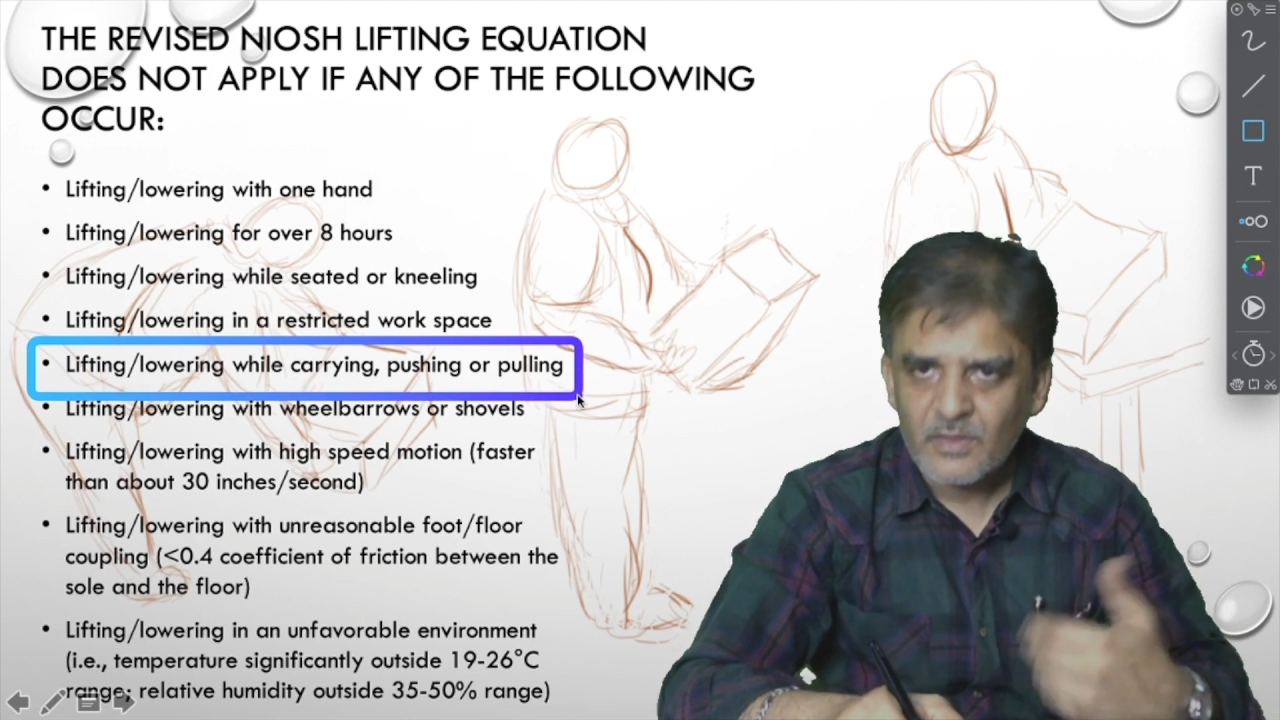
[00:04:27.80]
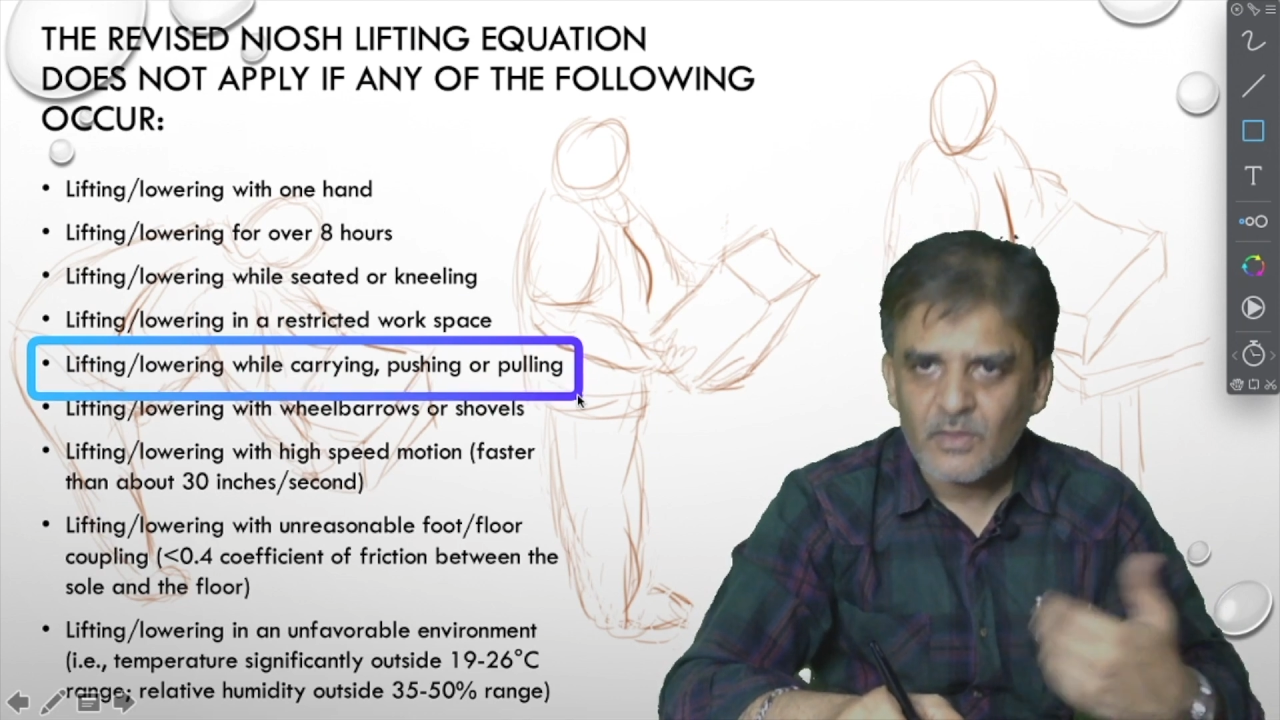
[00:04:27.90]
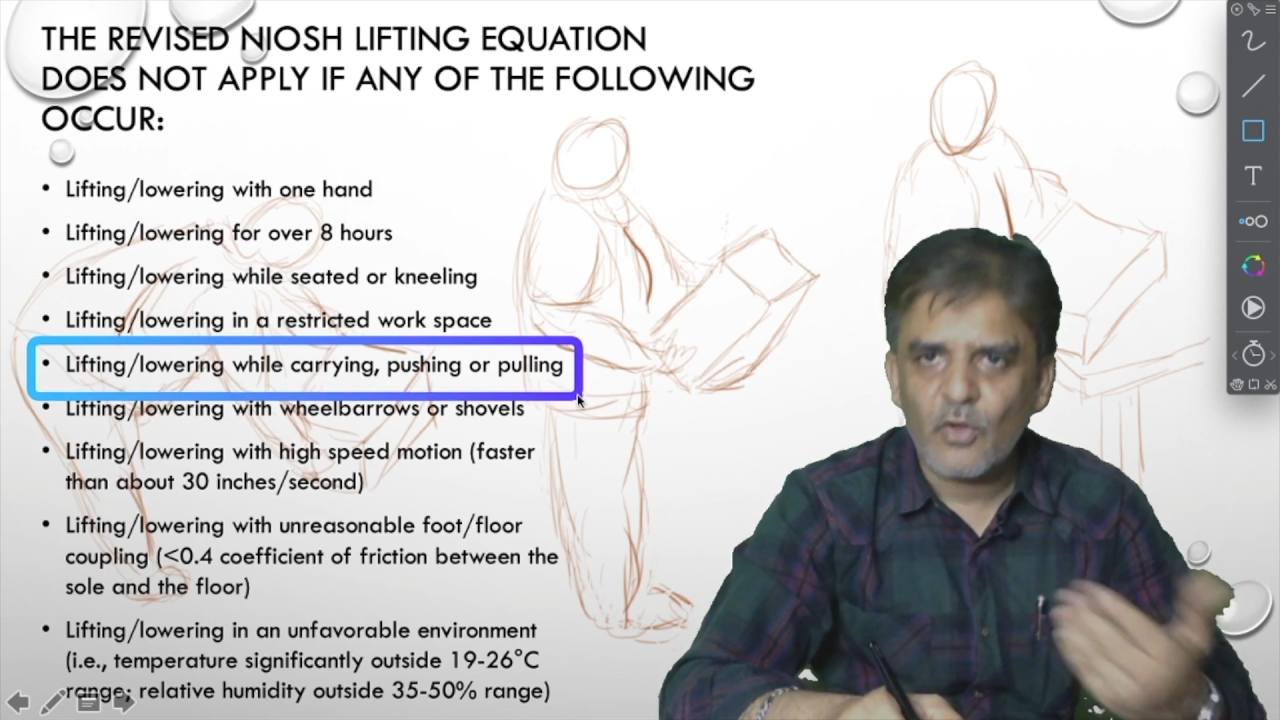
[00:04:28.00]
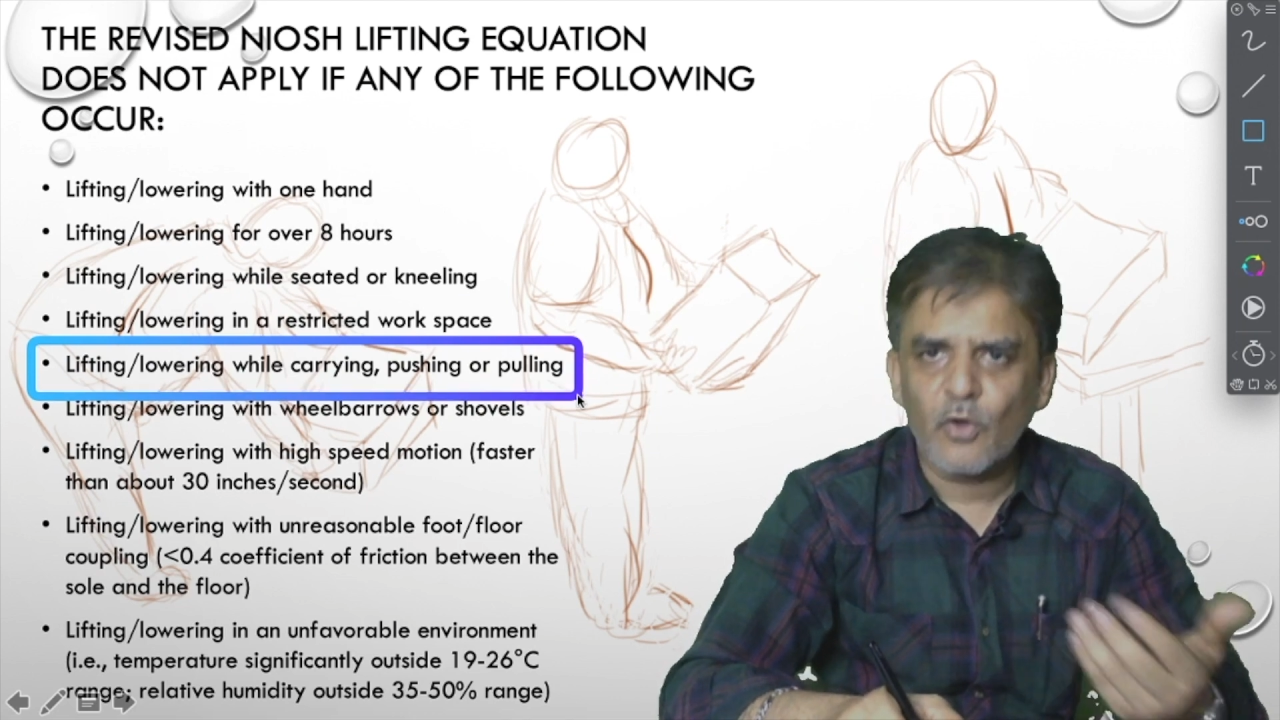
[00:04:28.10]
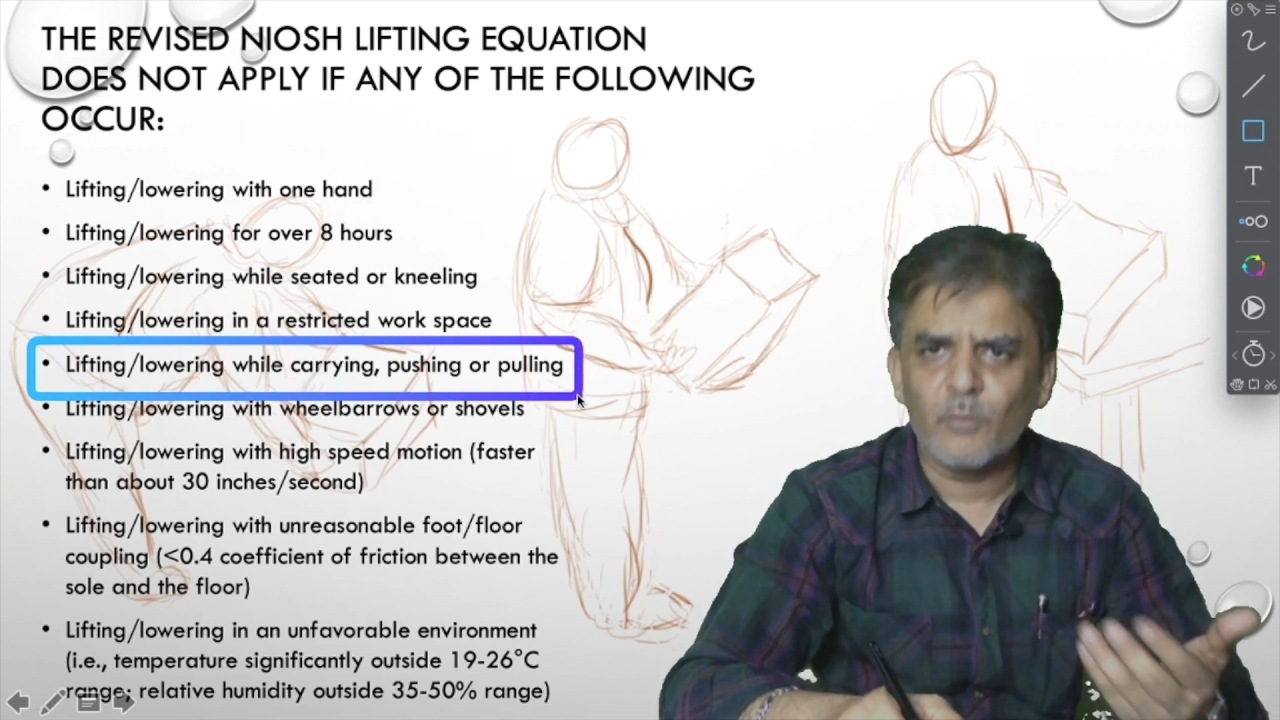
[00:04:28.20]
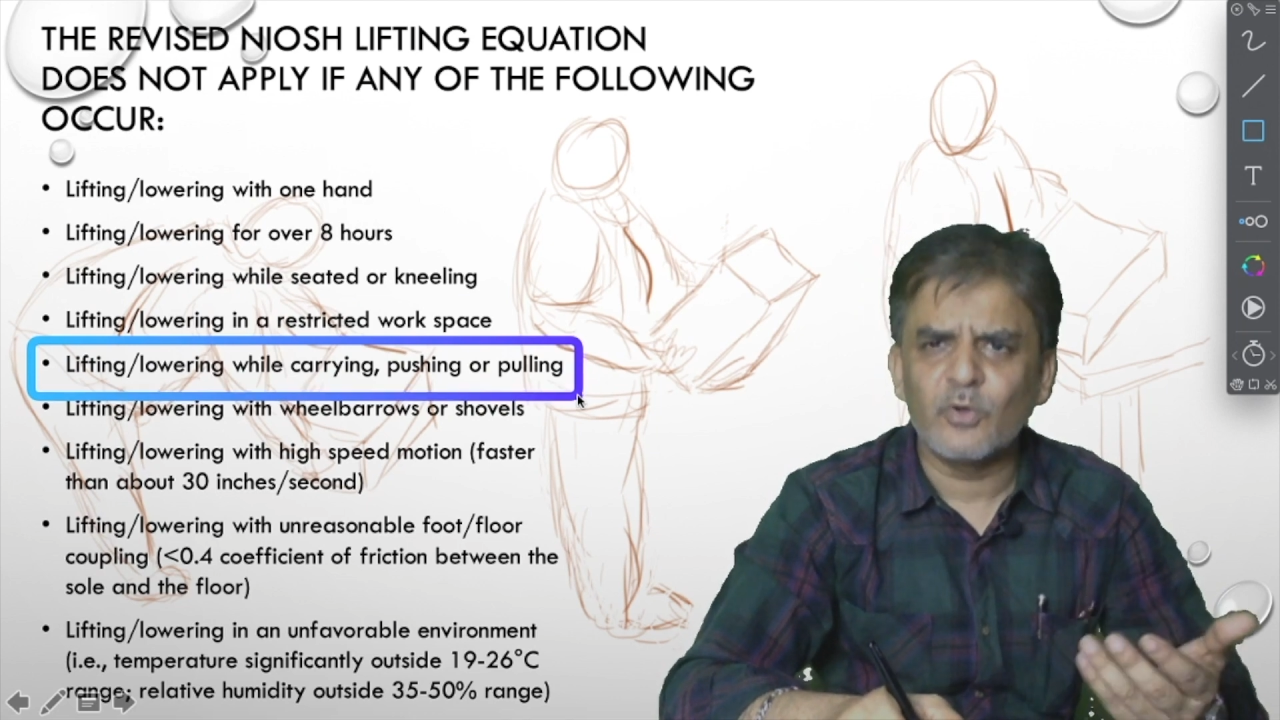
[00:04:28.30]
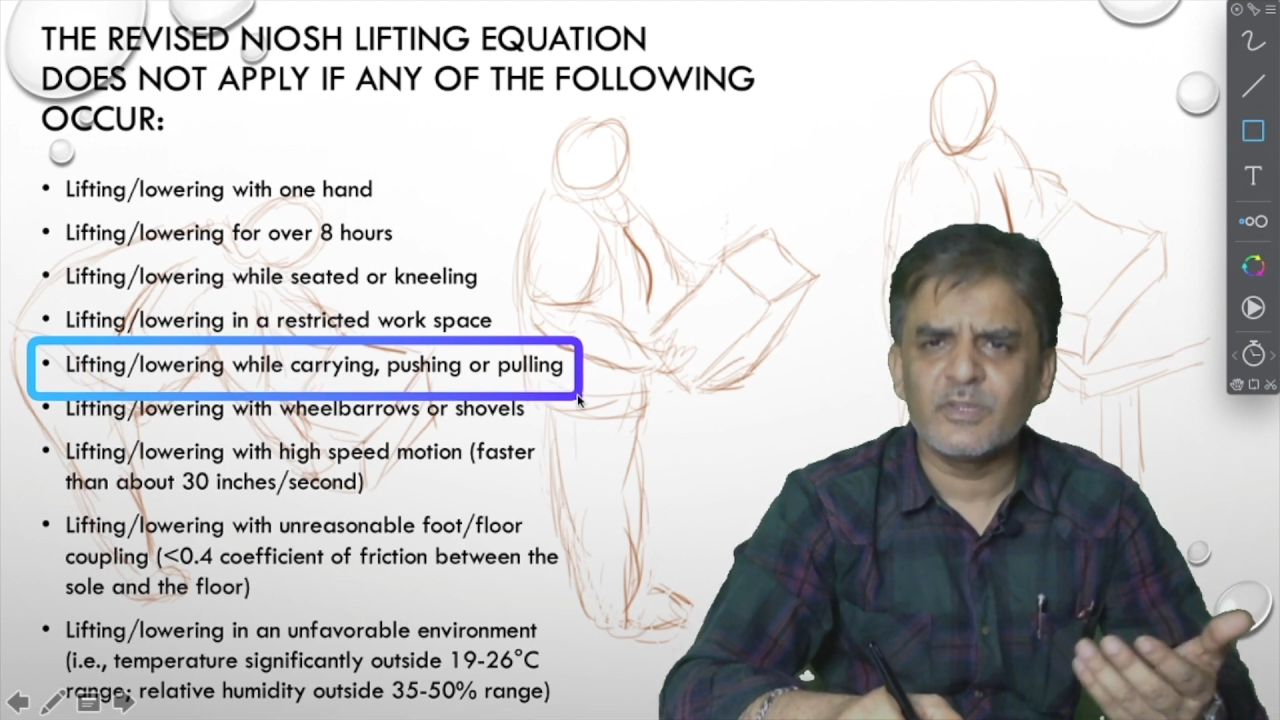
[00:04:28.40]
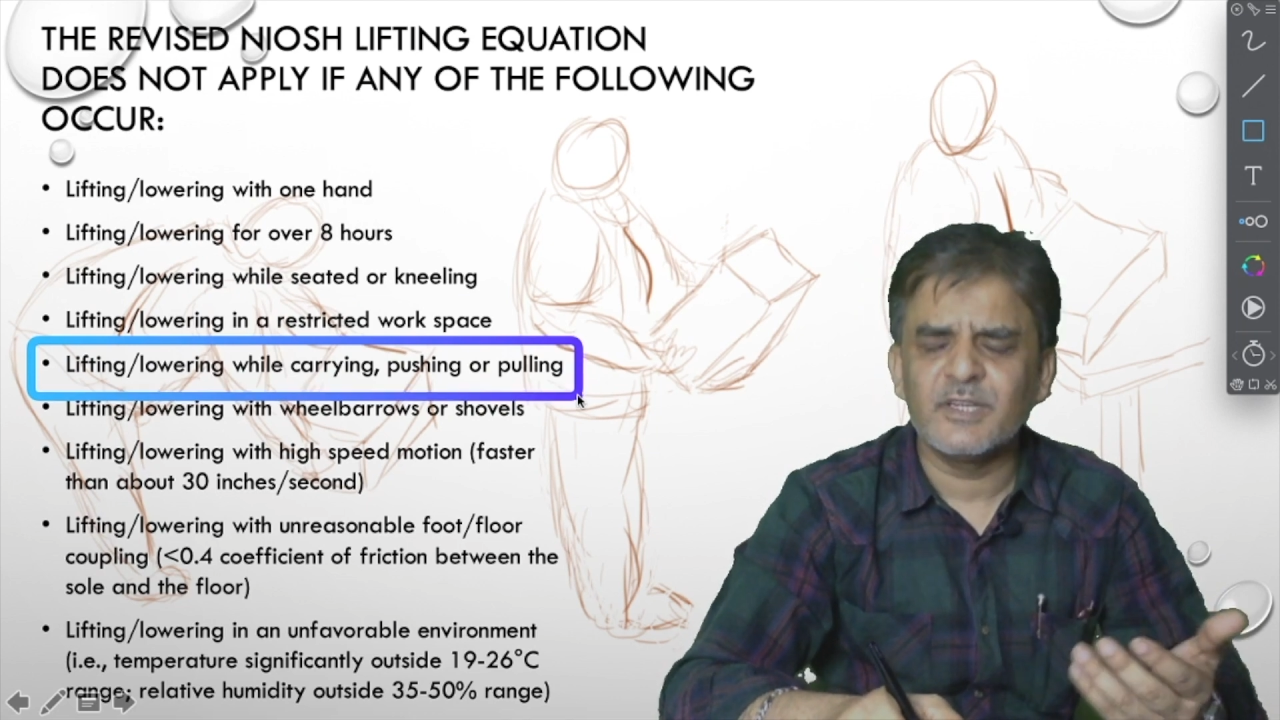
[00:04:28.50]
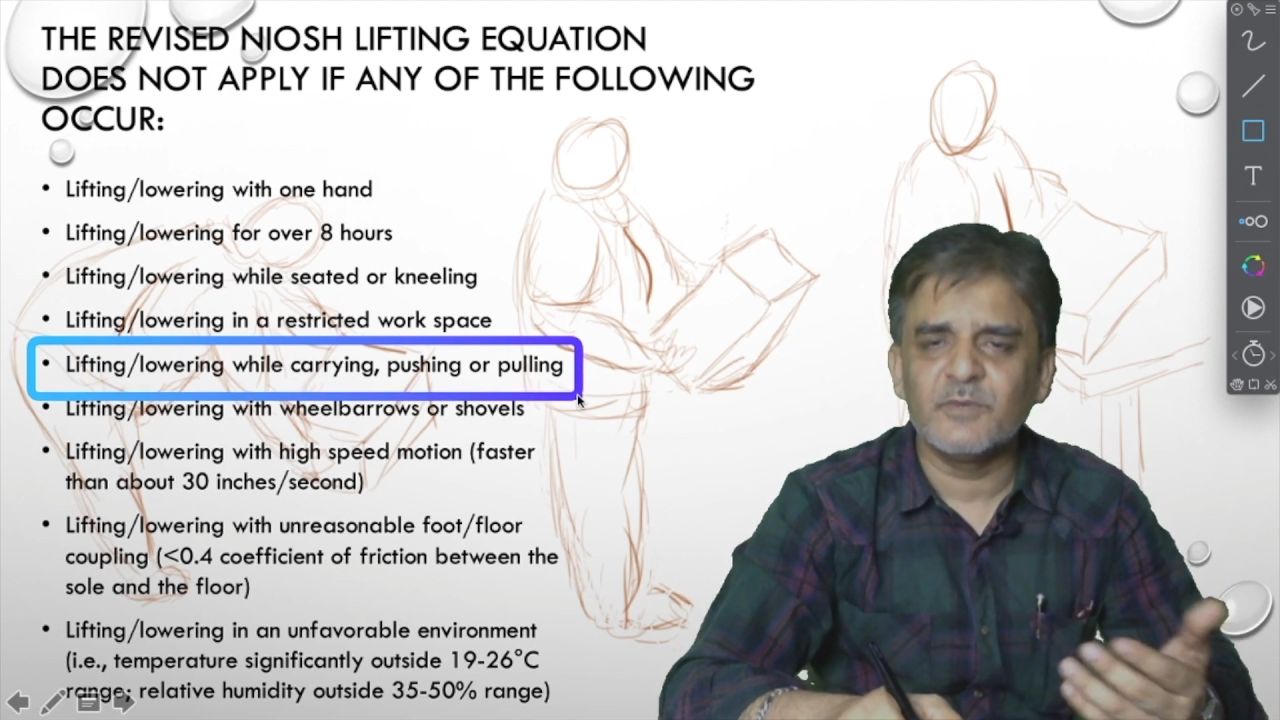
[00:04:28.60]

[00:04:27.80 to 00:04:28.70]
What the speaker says: or more than